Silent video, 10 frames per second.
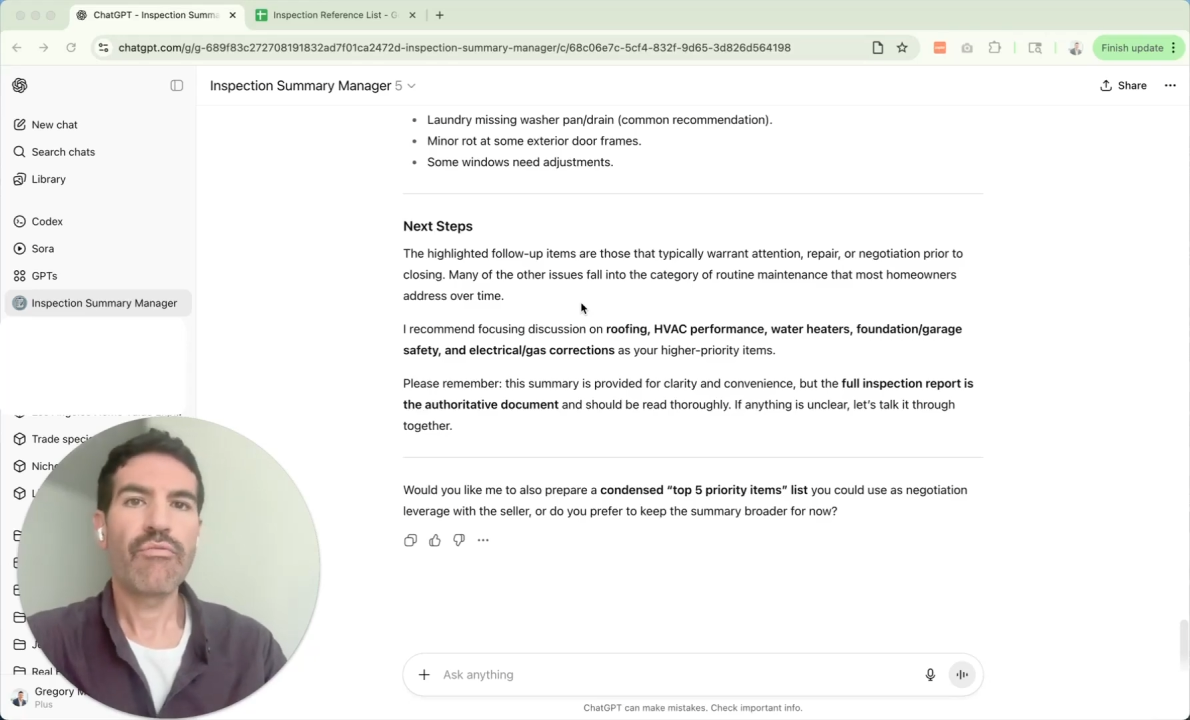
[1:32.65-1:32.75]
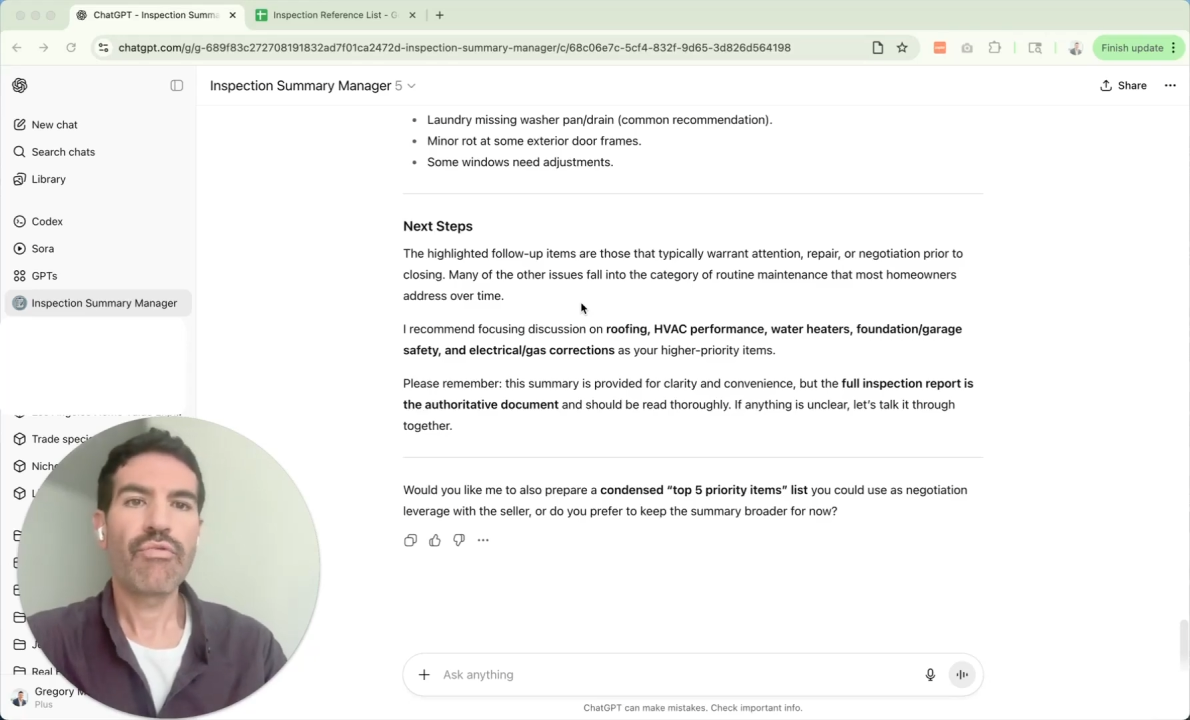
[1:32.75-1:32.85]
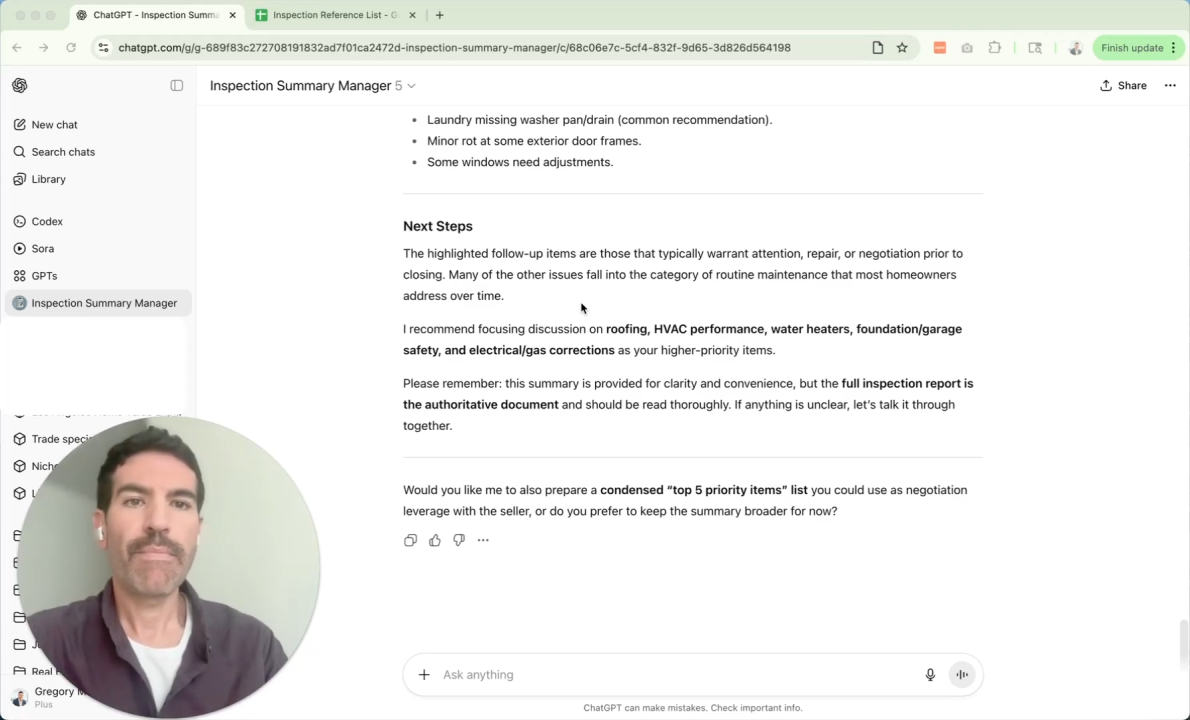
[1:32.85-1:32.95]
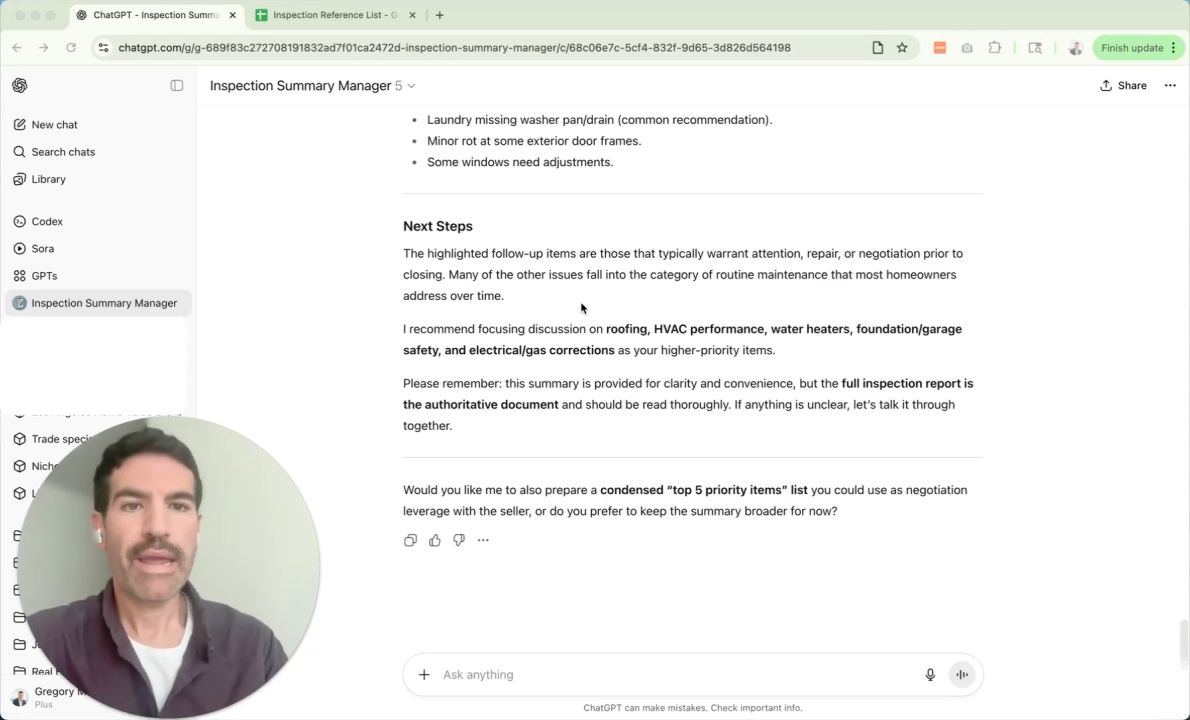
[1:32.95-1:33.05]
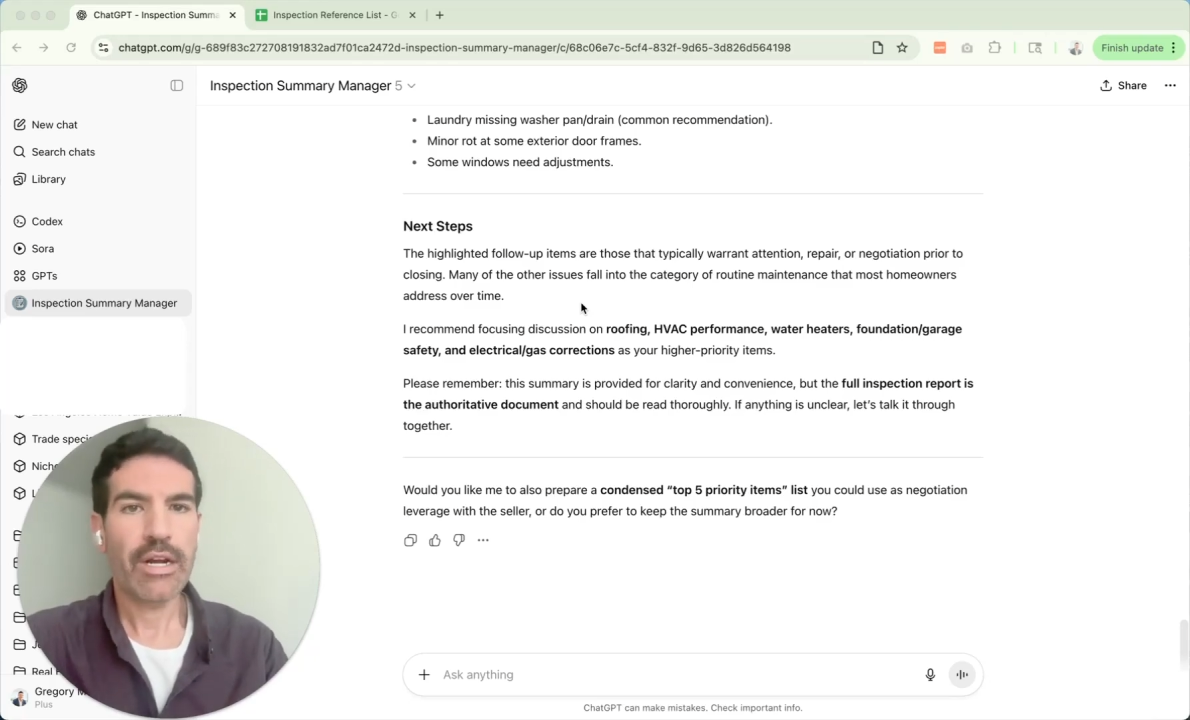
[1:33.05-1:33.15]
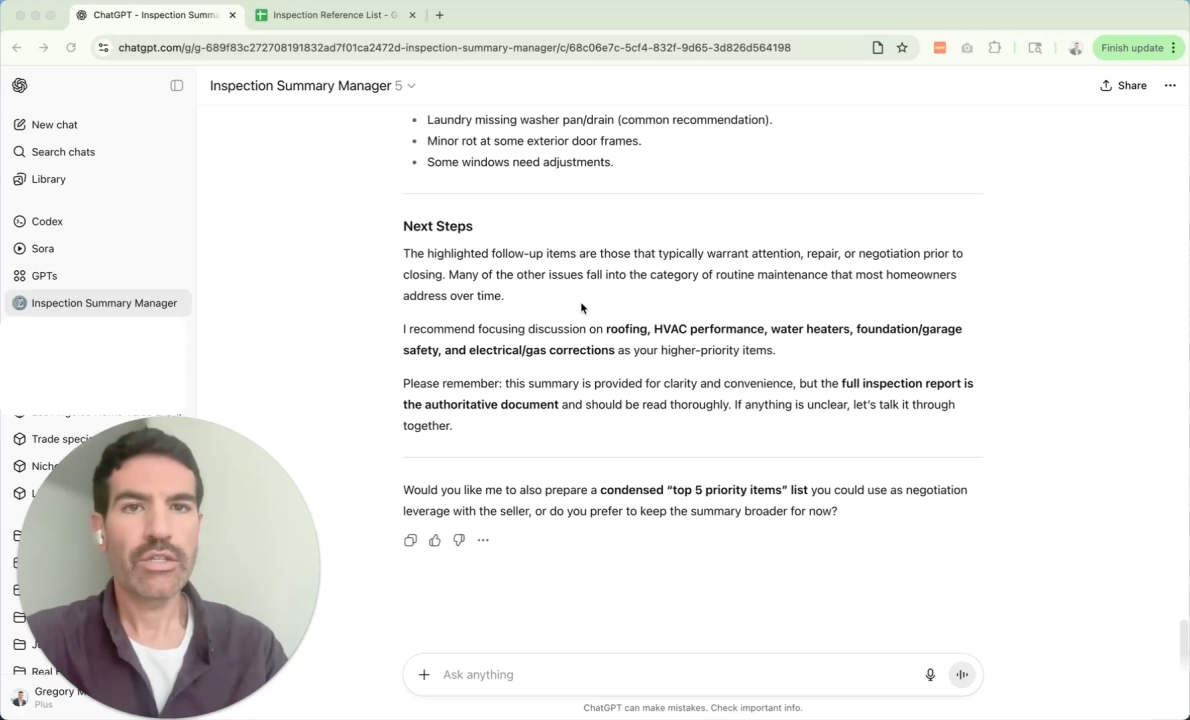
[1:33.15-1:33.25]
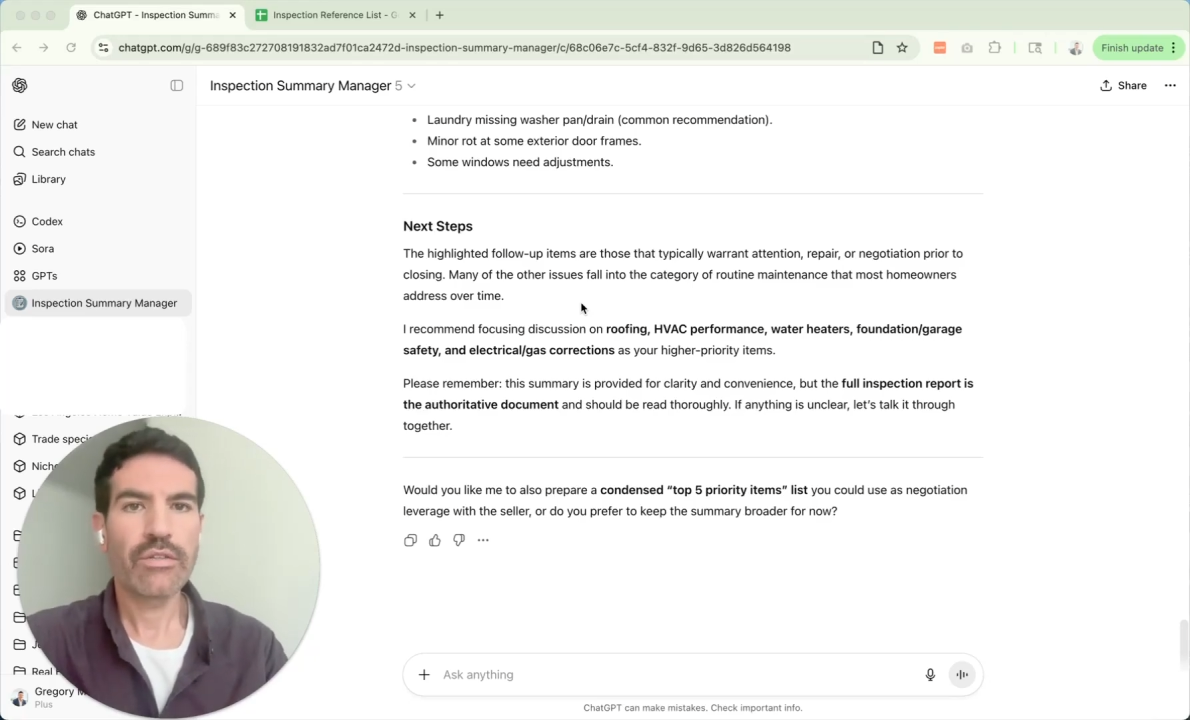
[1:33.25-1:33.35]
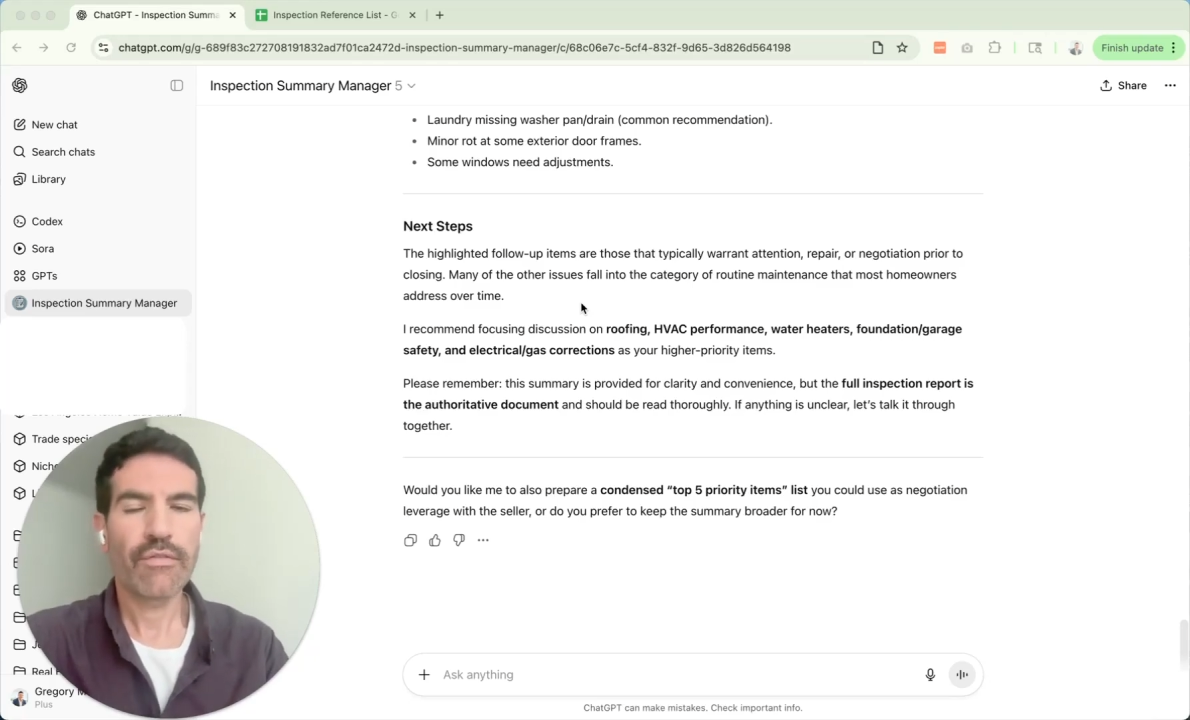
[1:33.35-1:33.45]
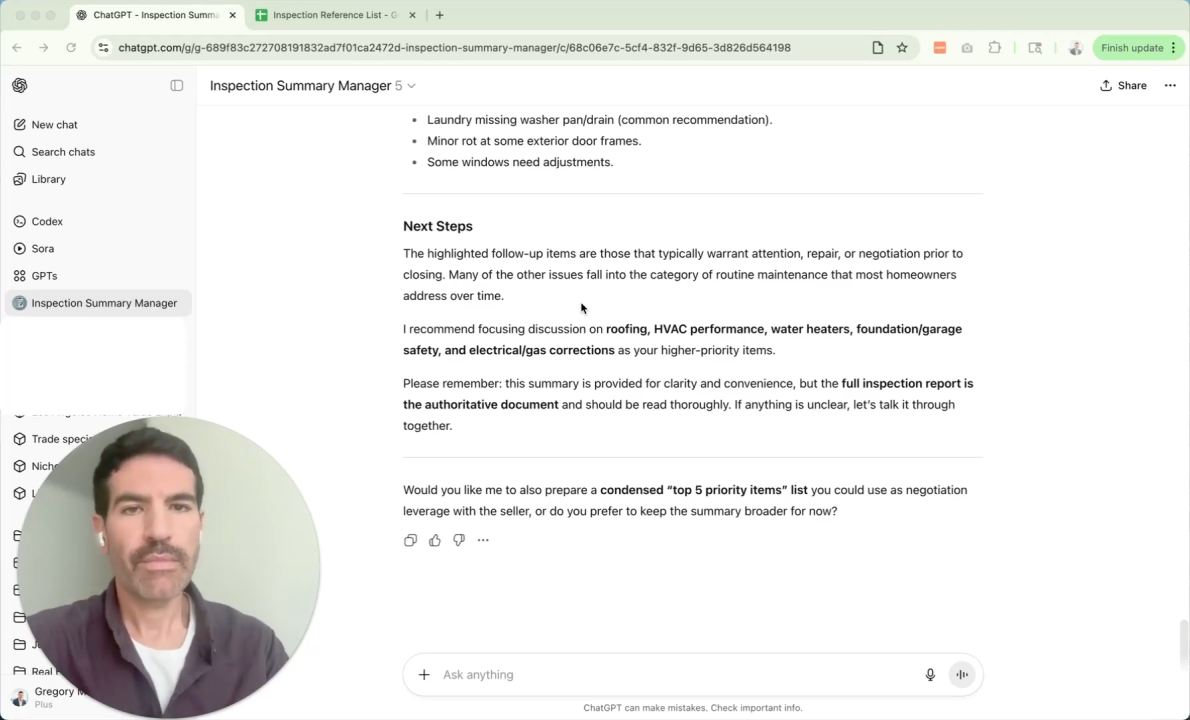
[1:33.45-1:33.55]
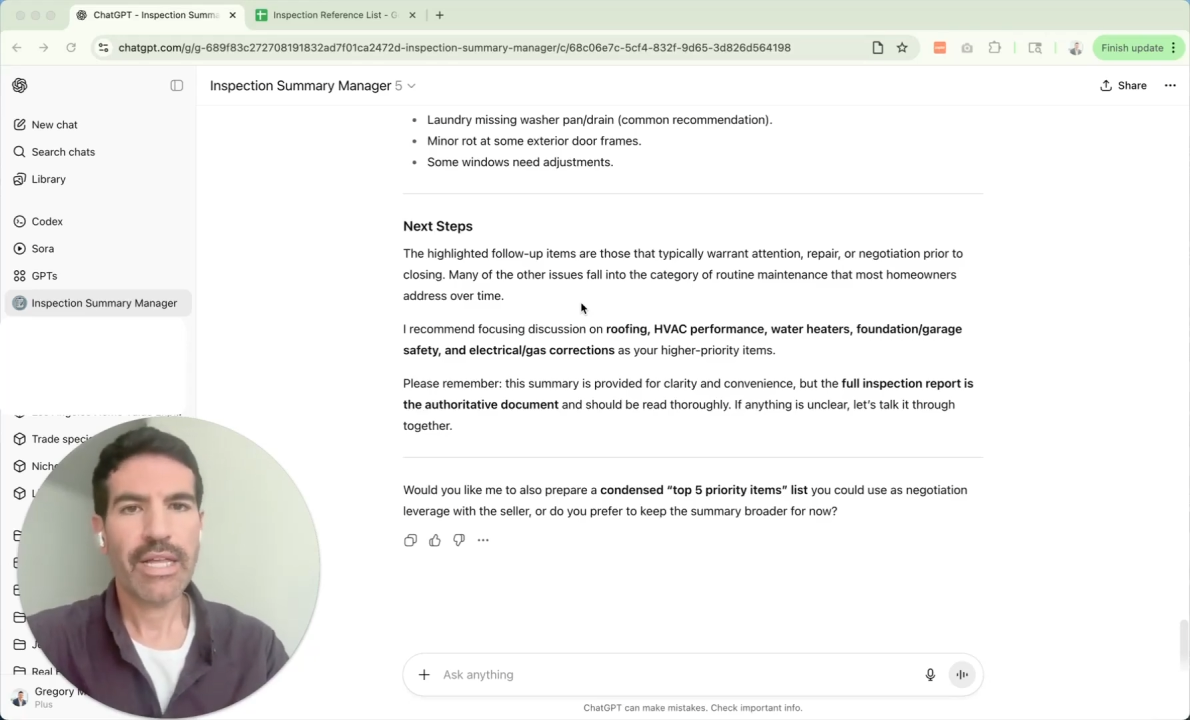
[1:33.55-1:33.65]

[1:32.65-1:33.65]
repairs for